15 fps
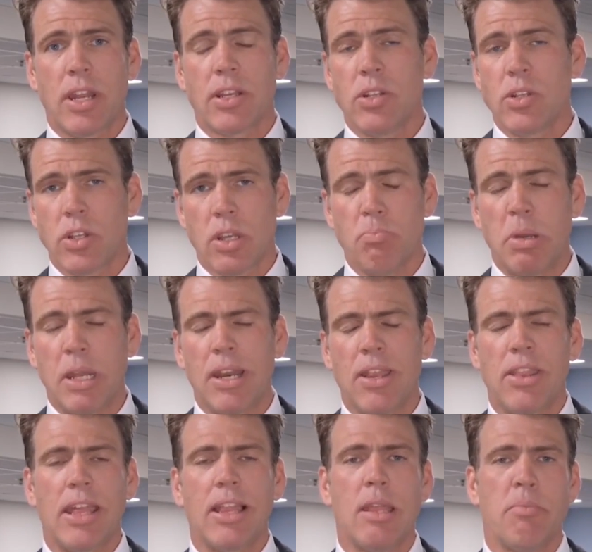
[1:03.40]
I couldn't compete
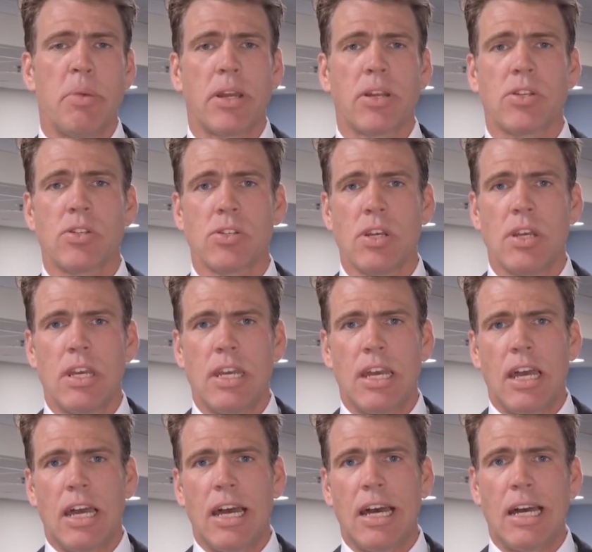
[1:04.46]
in the Olympics.
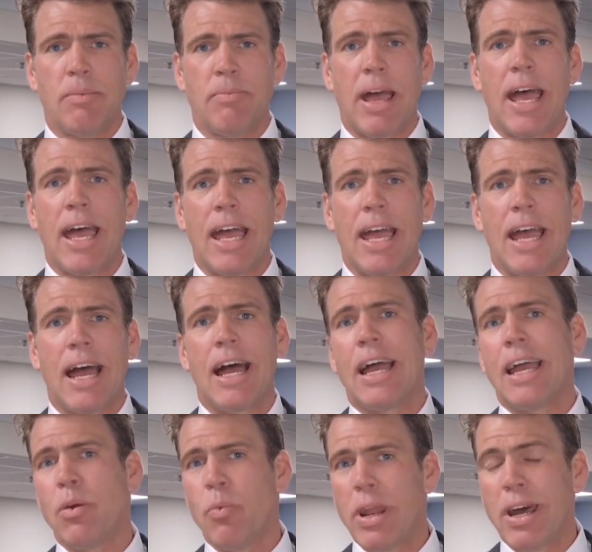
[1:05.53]

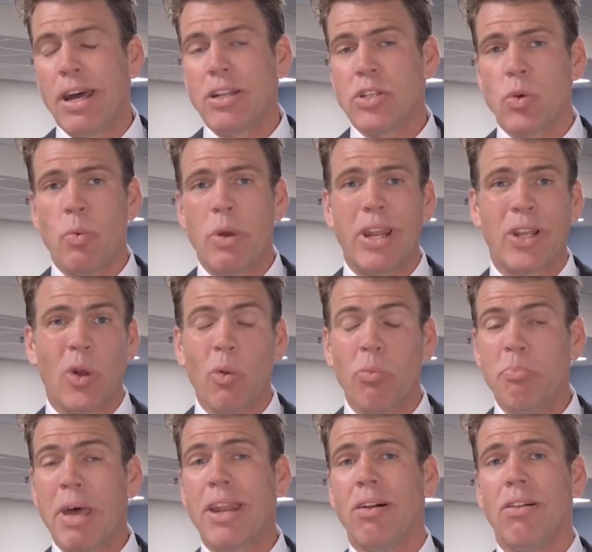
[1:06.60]
I went on to win a
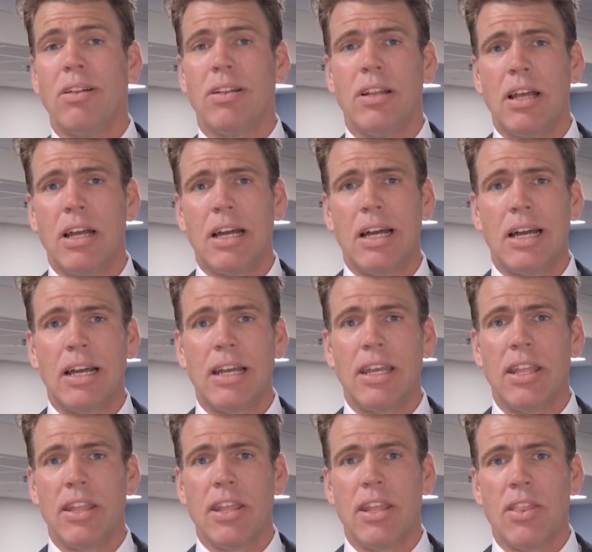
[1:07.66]
gold medal
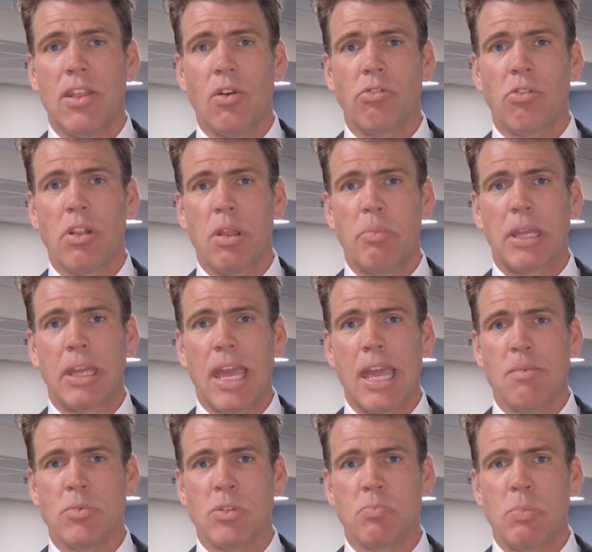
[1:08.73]
in those Olympic
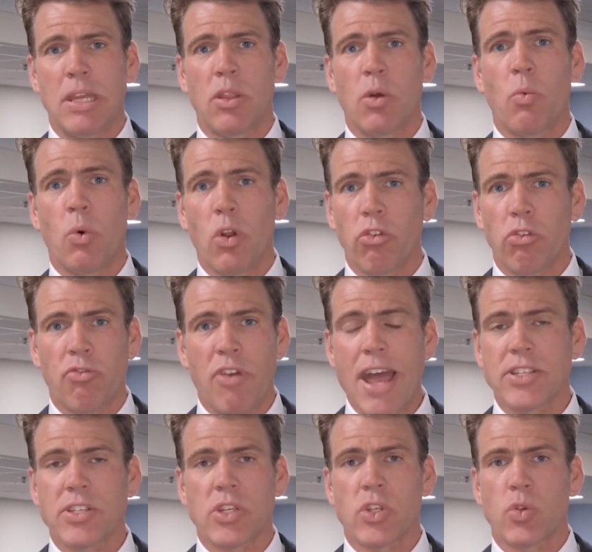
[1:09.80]
Games, being the world's
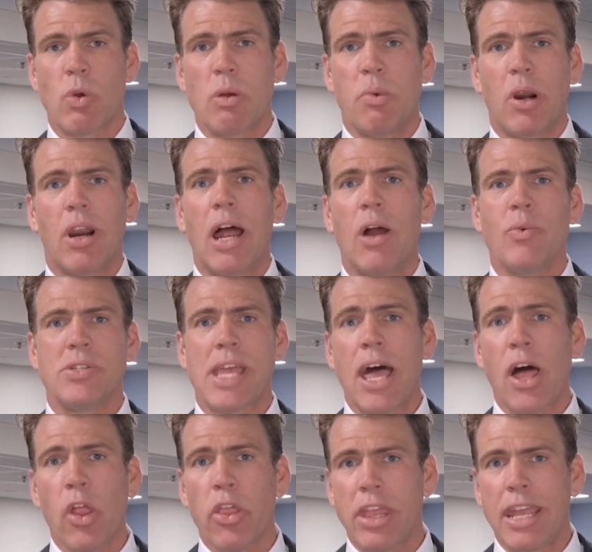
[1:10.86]
fastest swimmer. I was
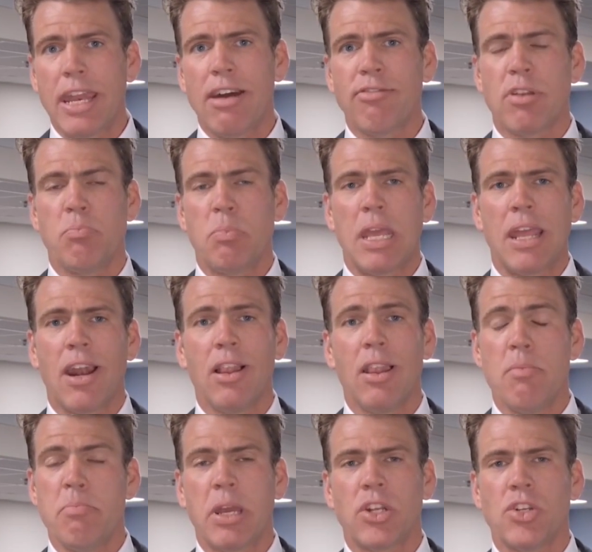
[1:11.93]
healthy enough to be an
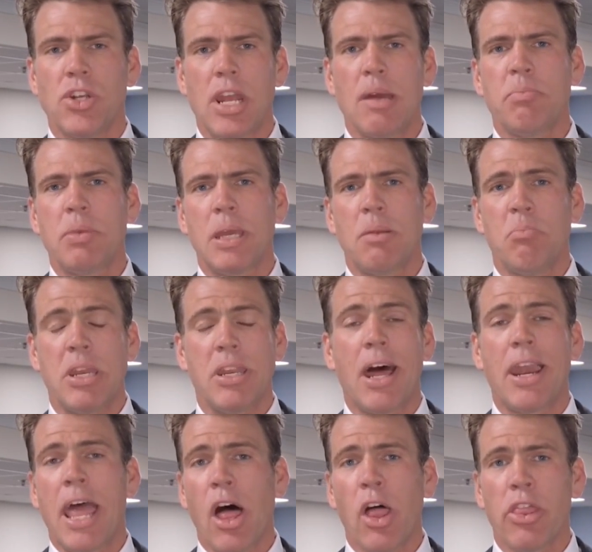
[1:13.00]
Olympic champion, but
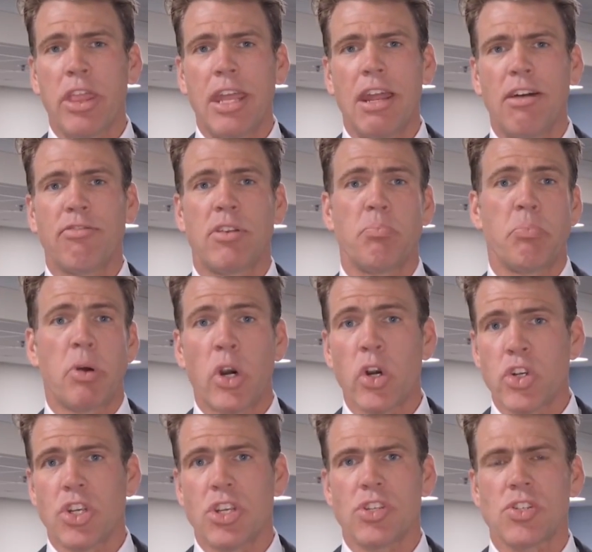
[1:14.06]
not healthy enough to
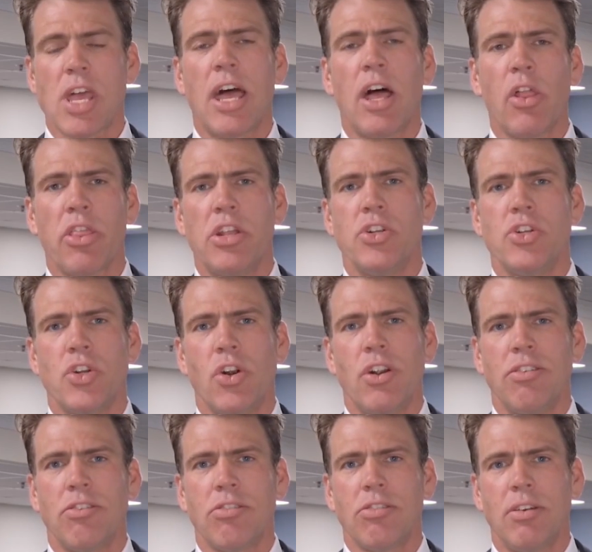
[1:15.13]
purchase health
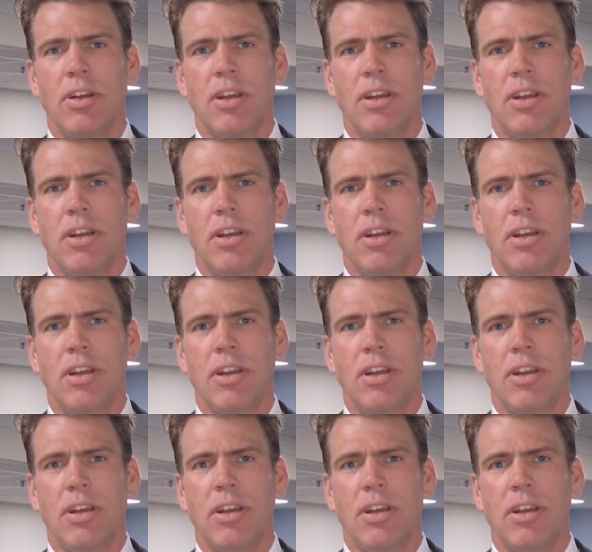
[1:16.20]
insurance.